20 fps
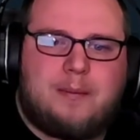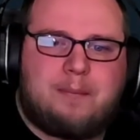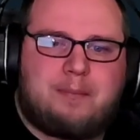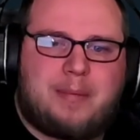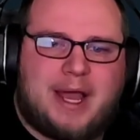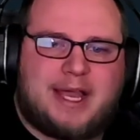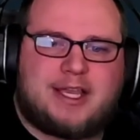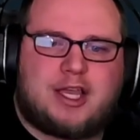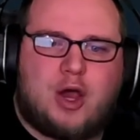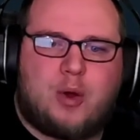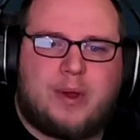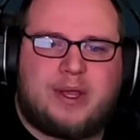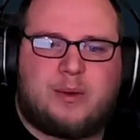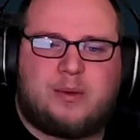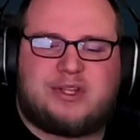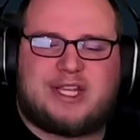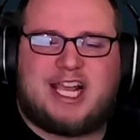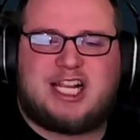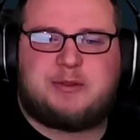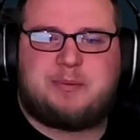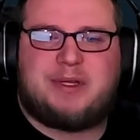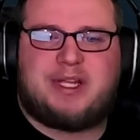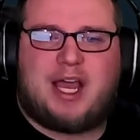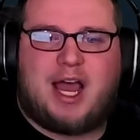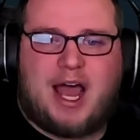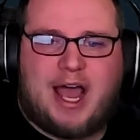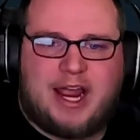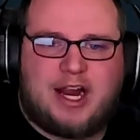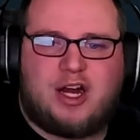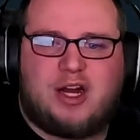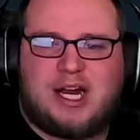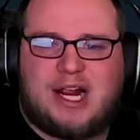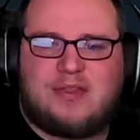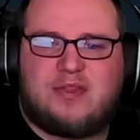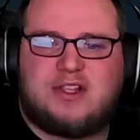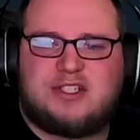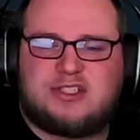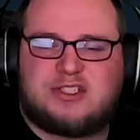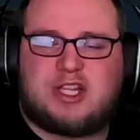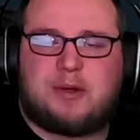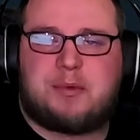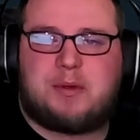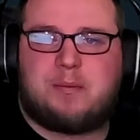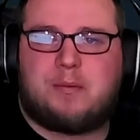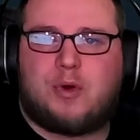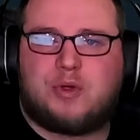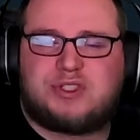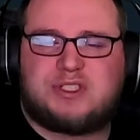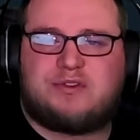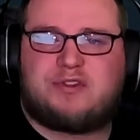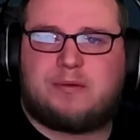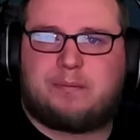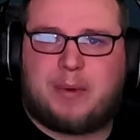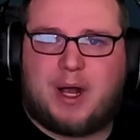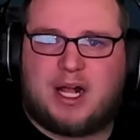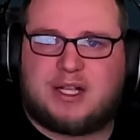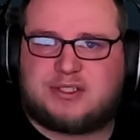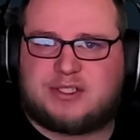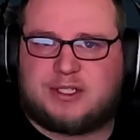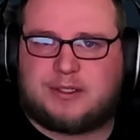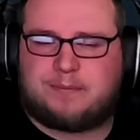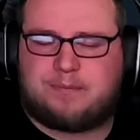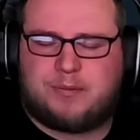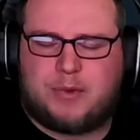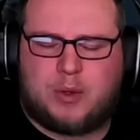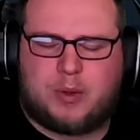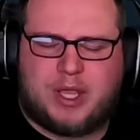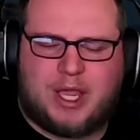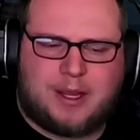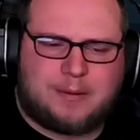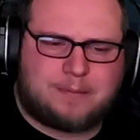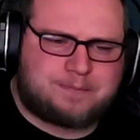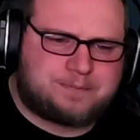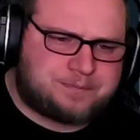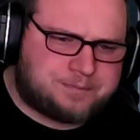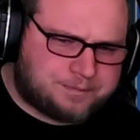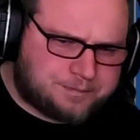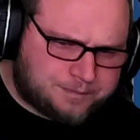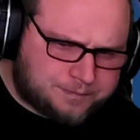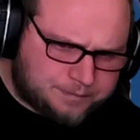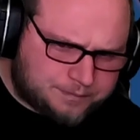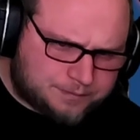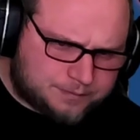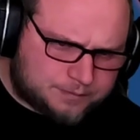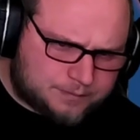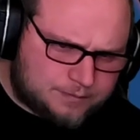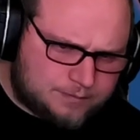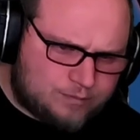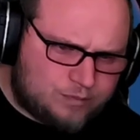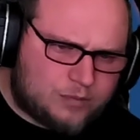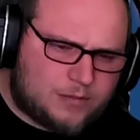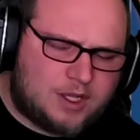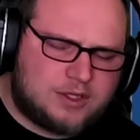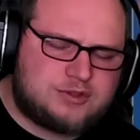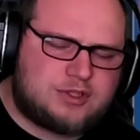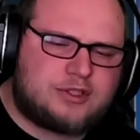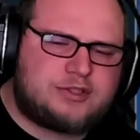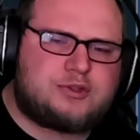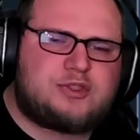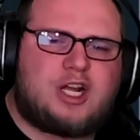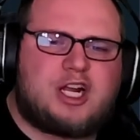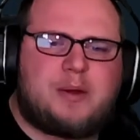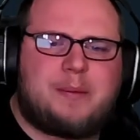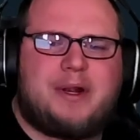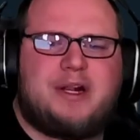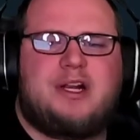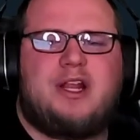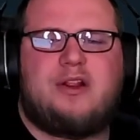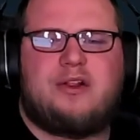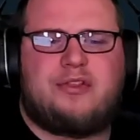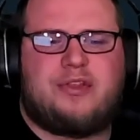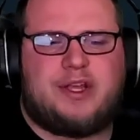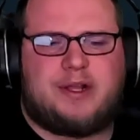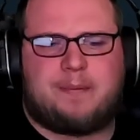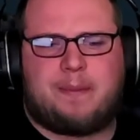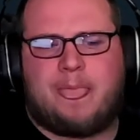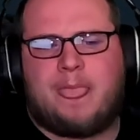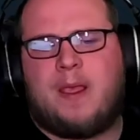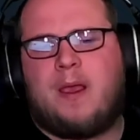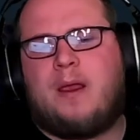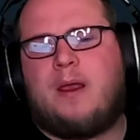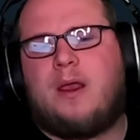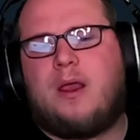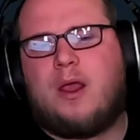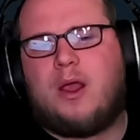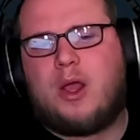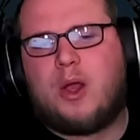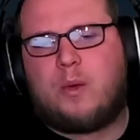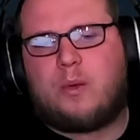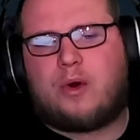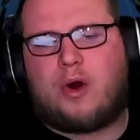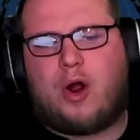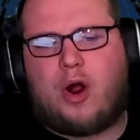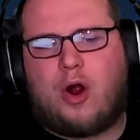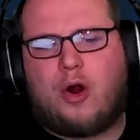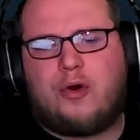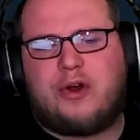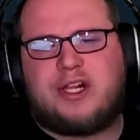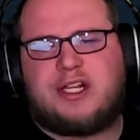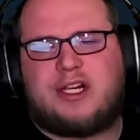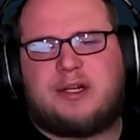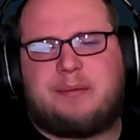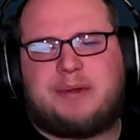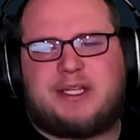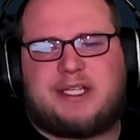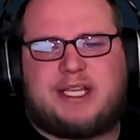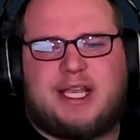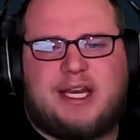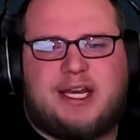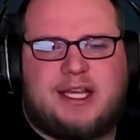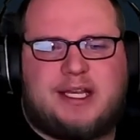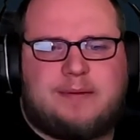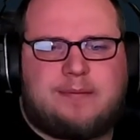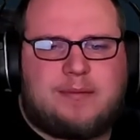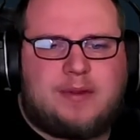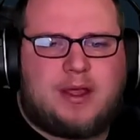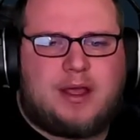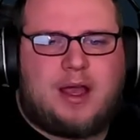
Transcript: by going with HP higher, and this is gonna be mostly for bossing. Okay. Let's talk about another thing. We're already gonna be getting